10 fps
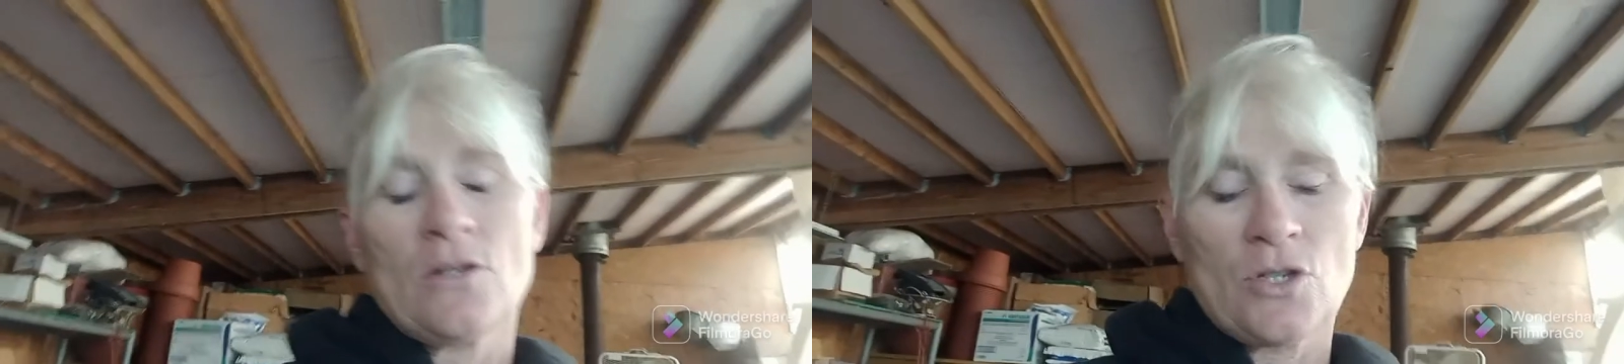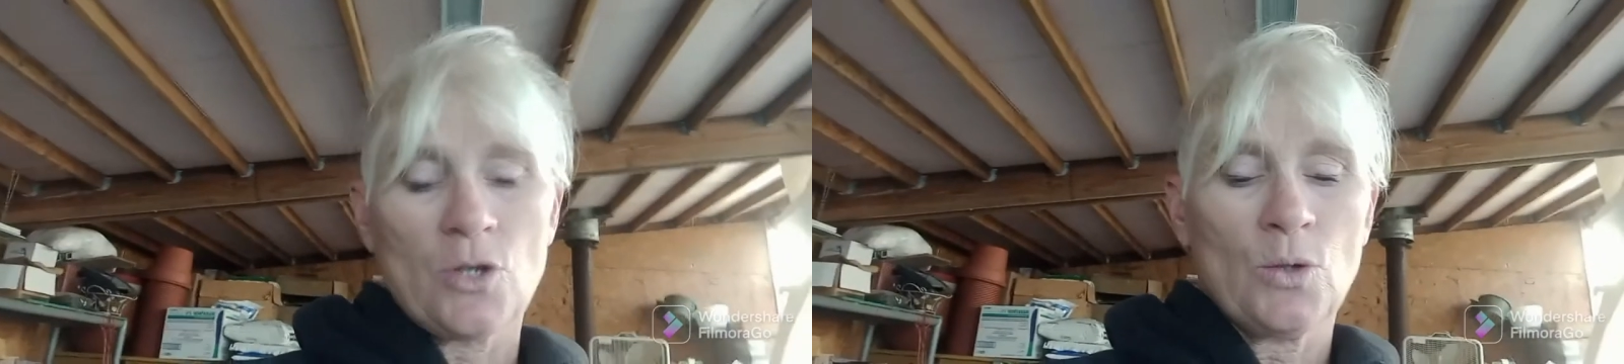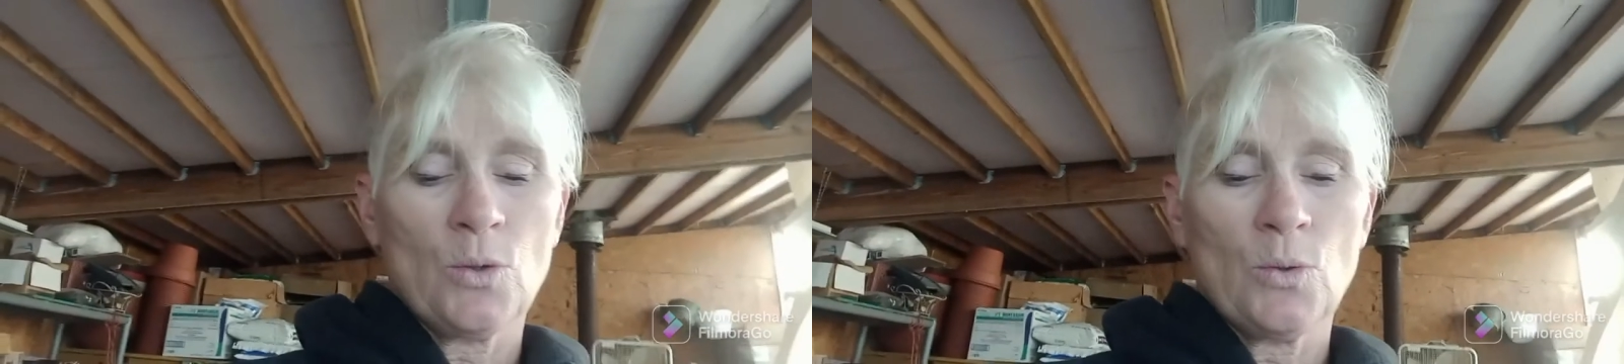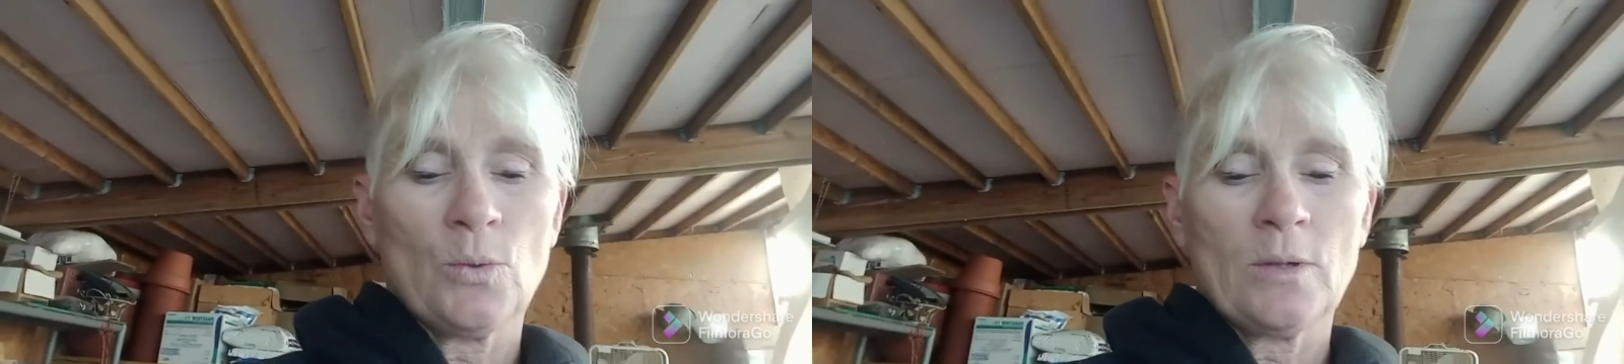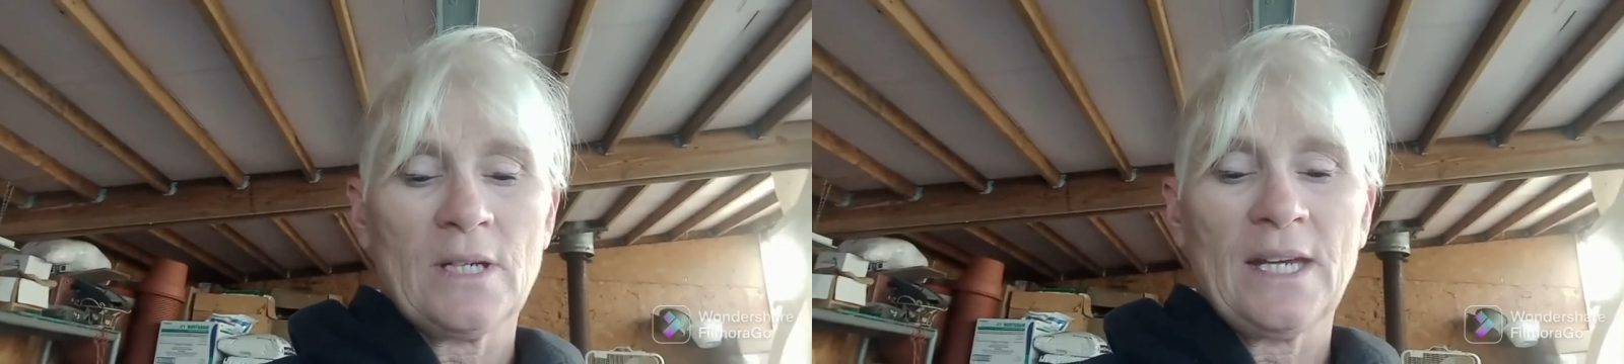
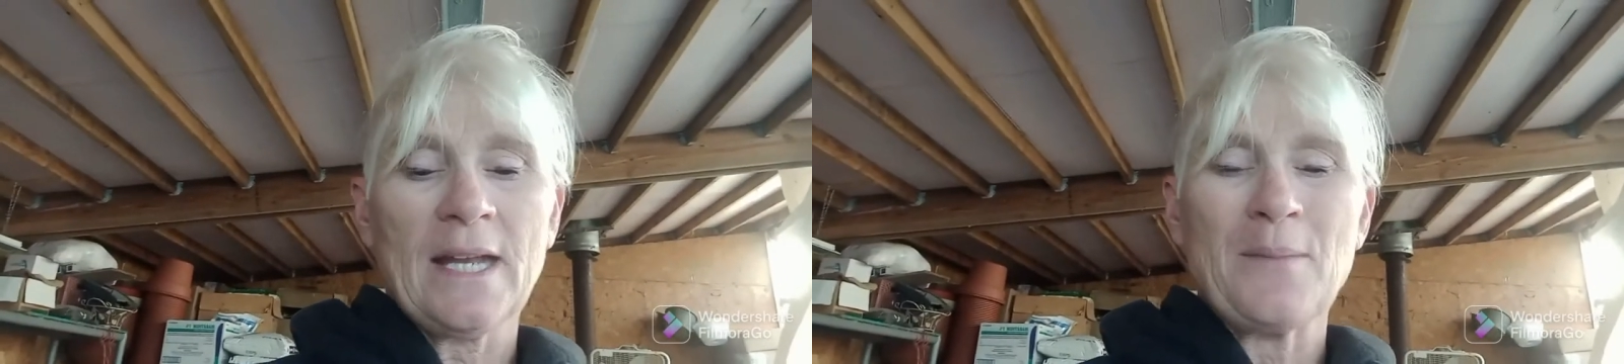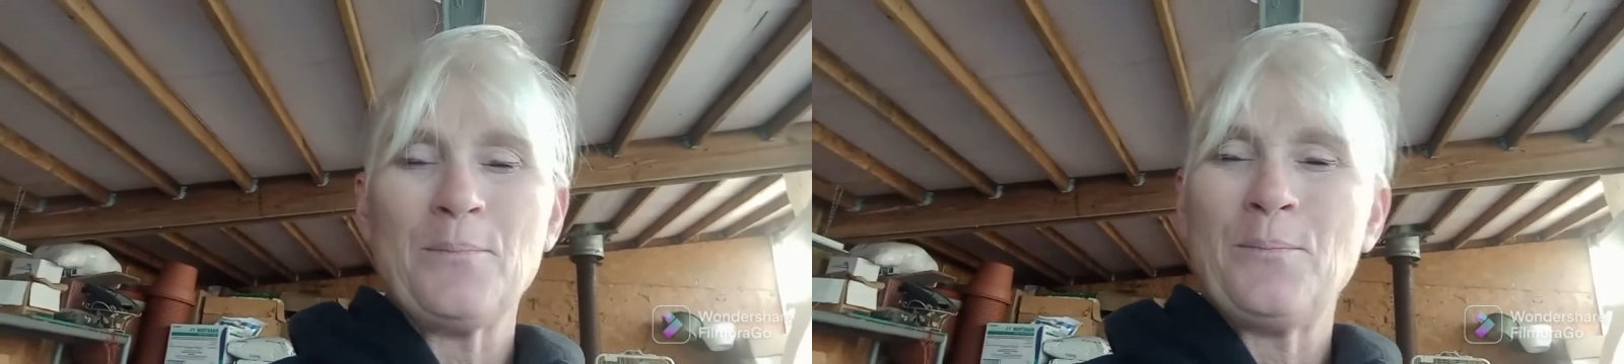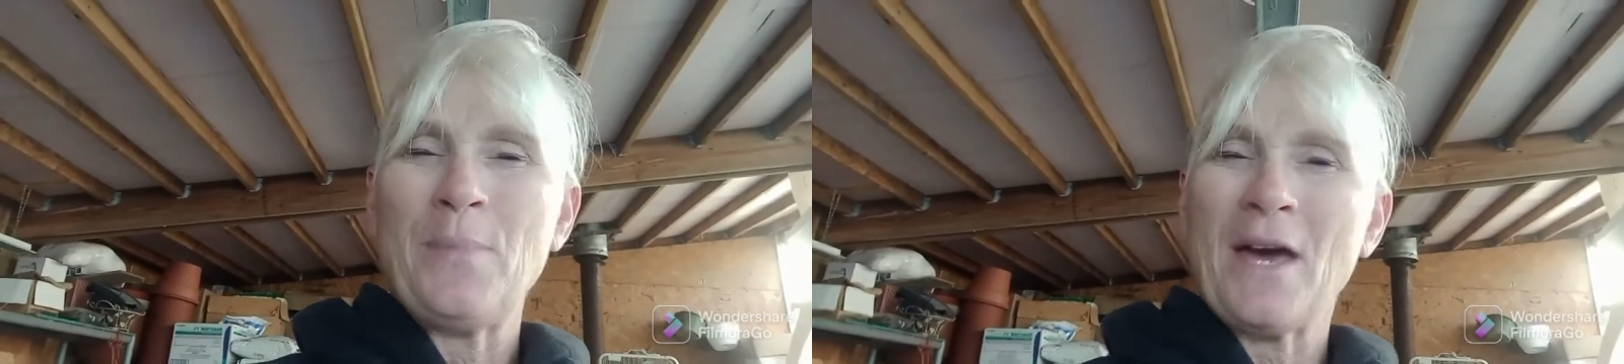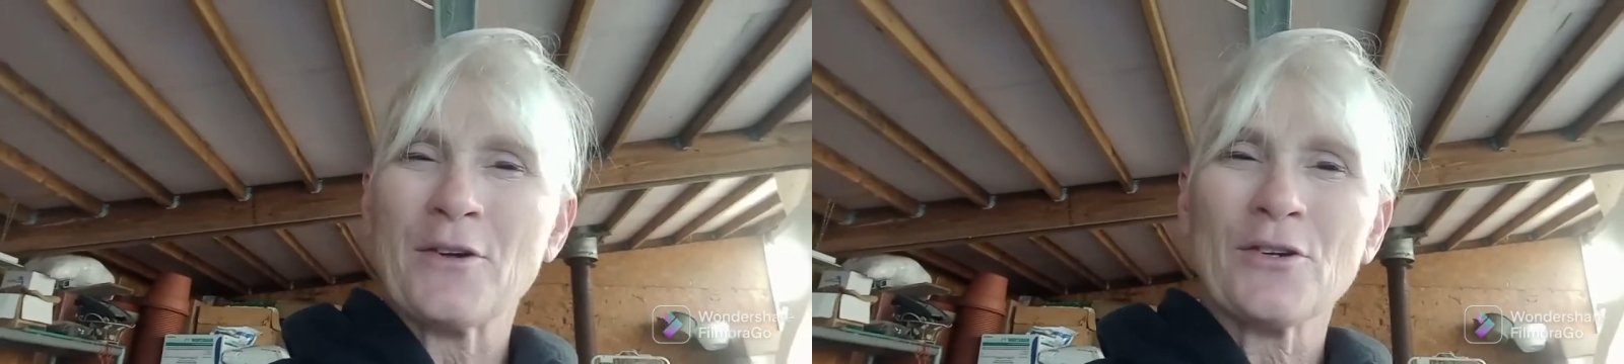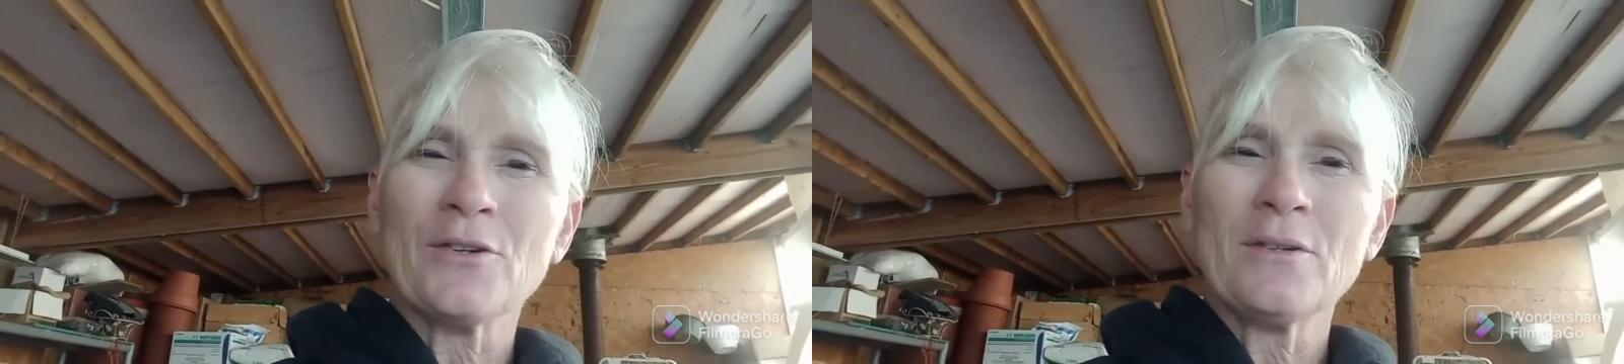to get a
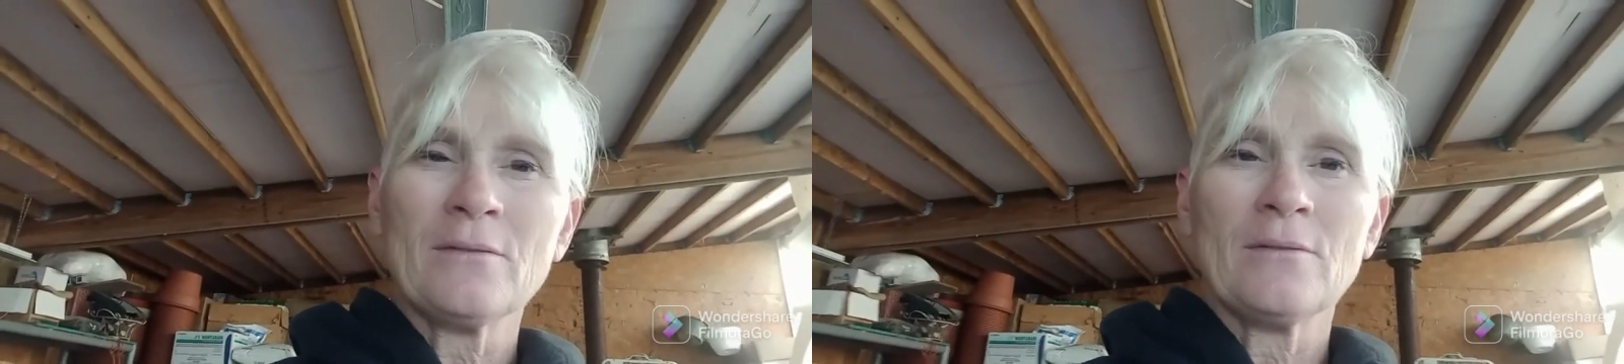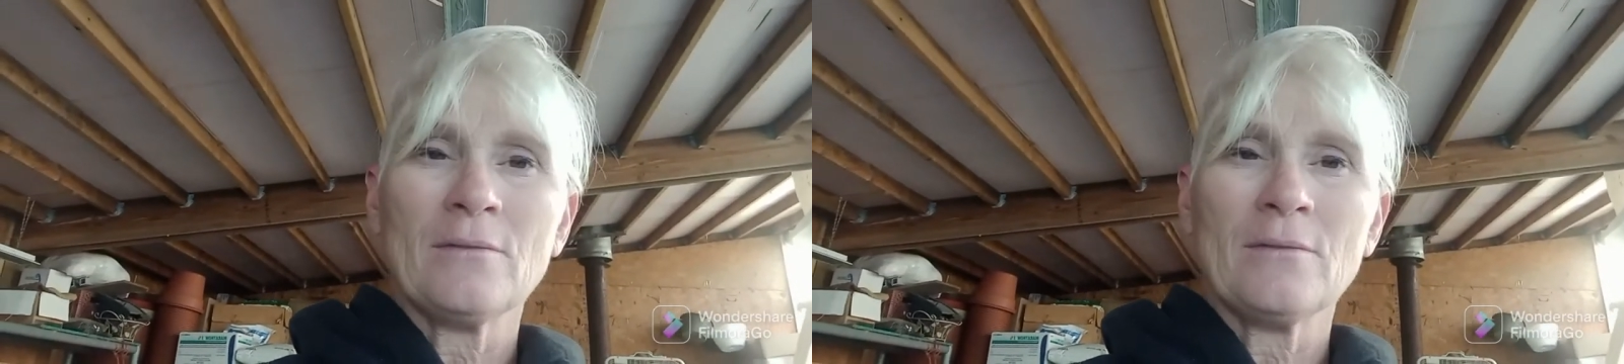better